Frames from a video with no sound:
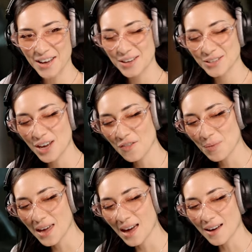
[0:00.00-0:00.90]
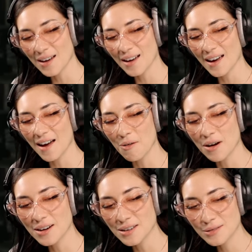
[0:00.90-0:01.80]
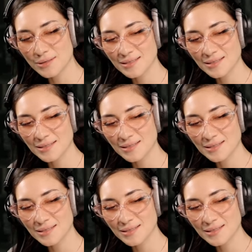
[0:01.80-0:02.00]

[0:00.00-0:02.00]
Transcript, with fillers: JFP, how, how are you?